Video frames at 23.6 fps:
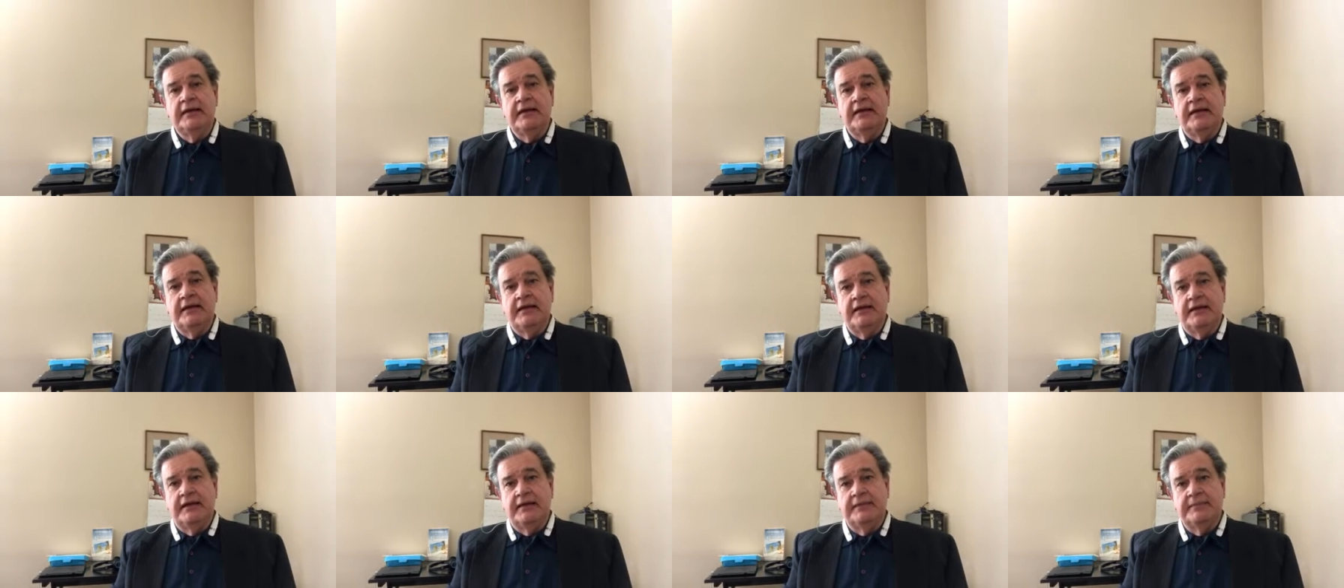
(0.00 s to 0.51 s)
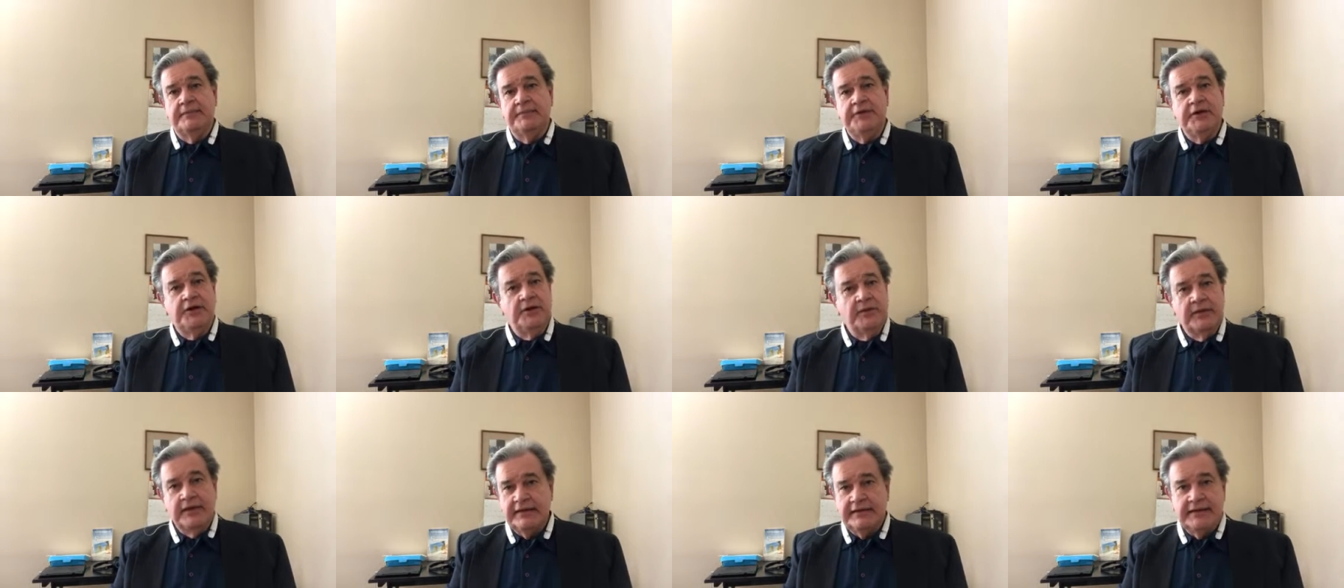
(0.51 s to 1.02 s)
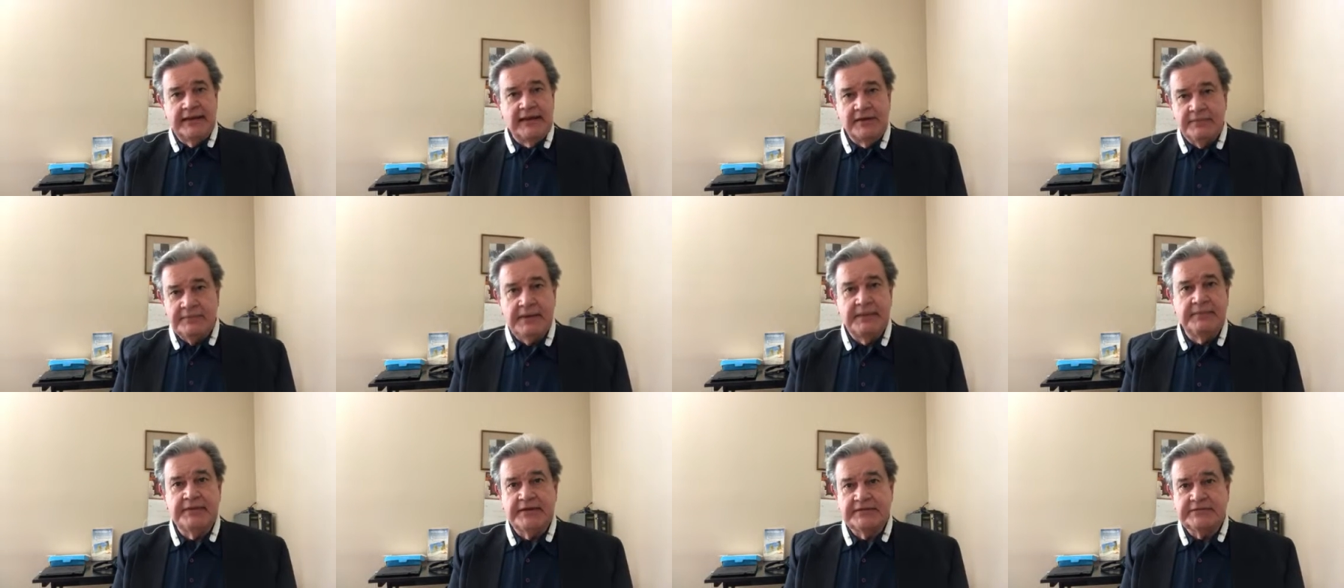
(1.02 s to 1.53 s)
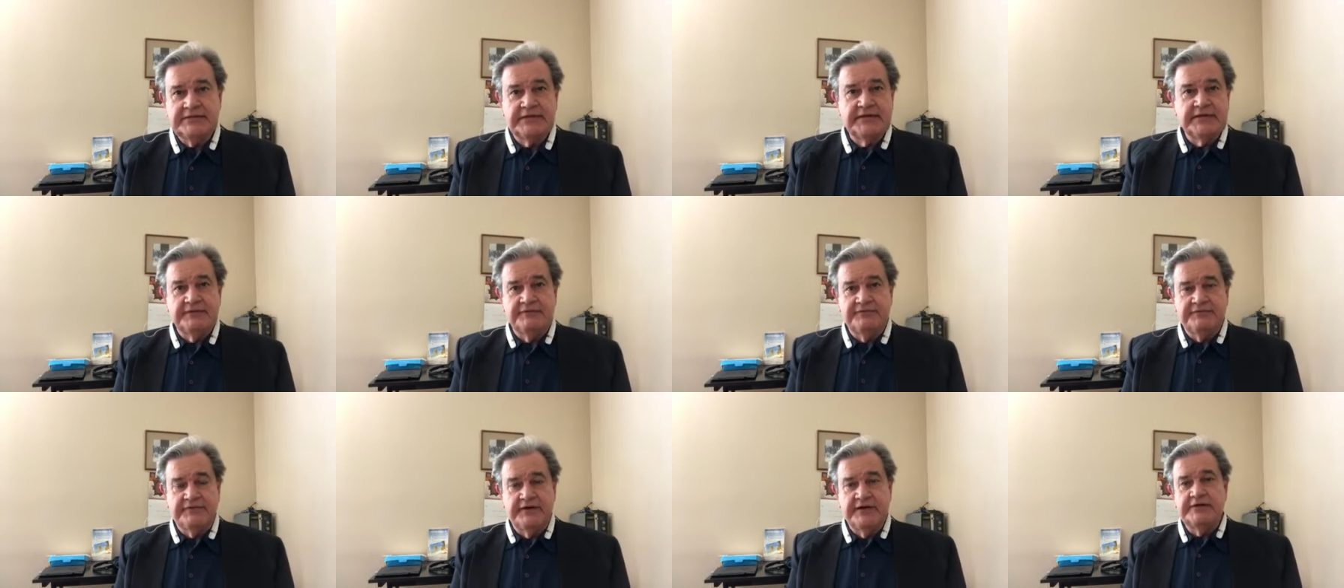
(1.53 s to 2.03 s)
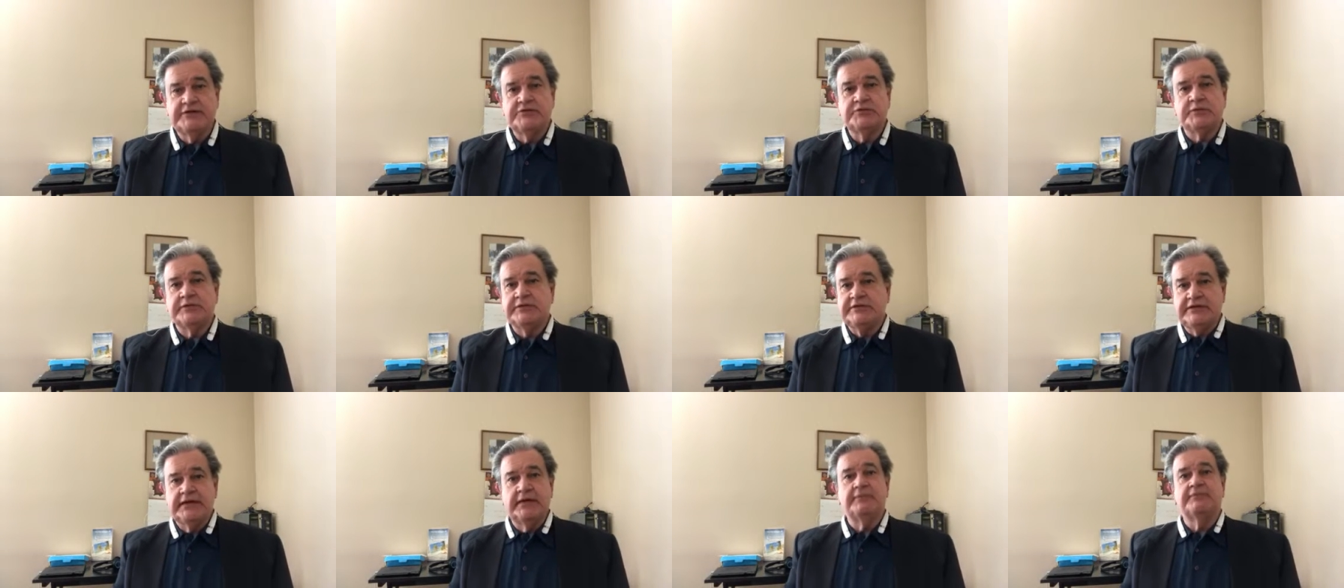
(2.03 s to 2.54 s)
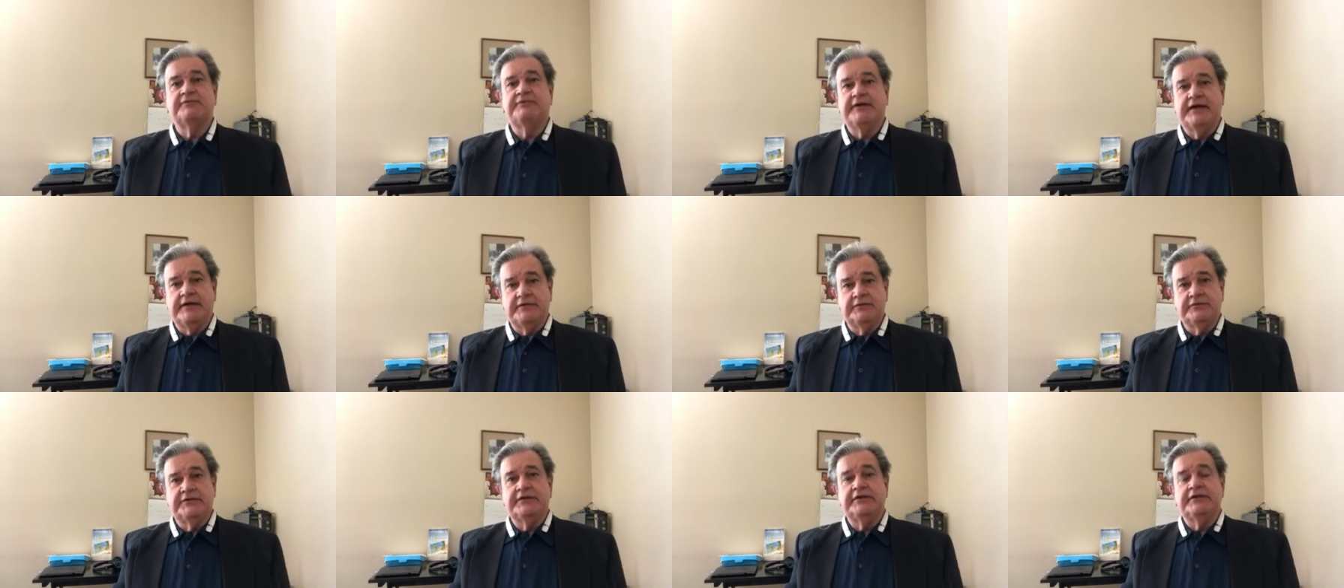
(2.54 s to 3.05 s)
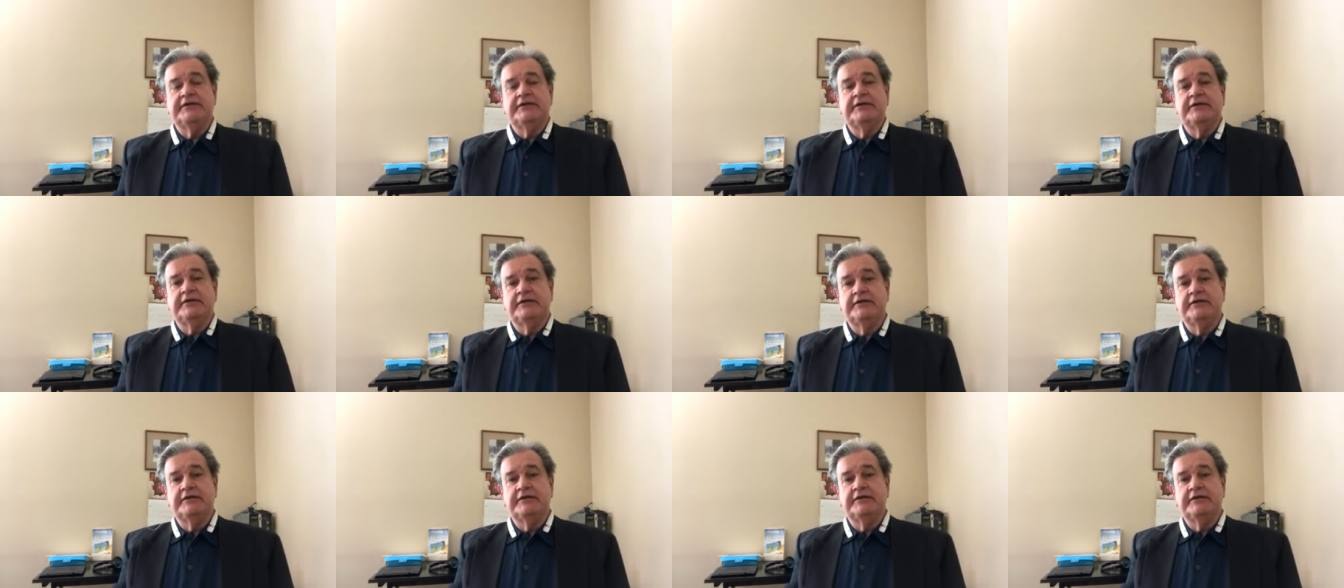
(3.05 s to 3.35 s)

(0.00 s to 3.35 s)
Um, you know, a lot of my Mexican friends were dumbfounded.